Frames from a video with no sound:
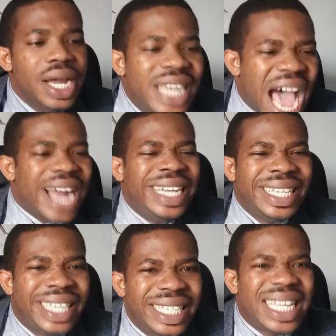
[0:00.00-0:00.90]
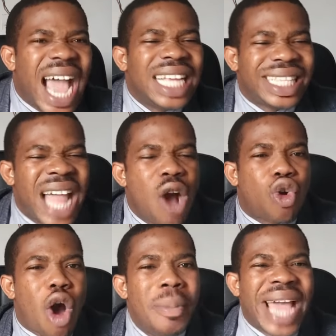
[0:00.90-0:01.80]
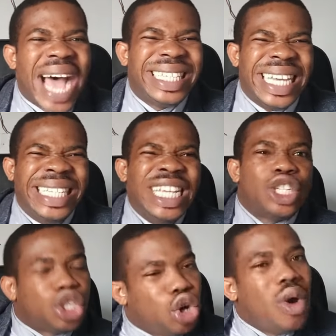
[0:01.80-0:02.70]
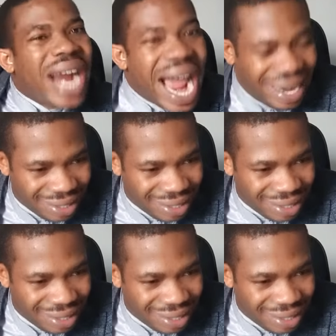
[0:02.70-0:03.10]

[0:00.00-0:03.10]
Now, the sister is now coming as a destroyer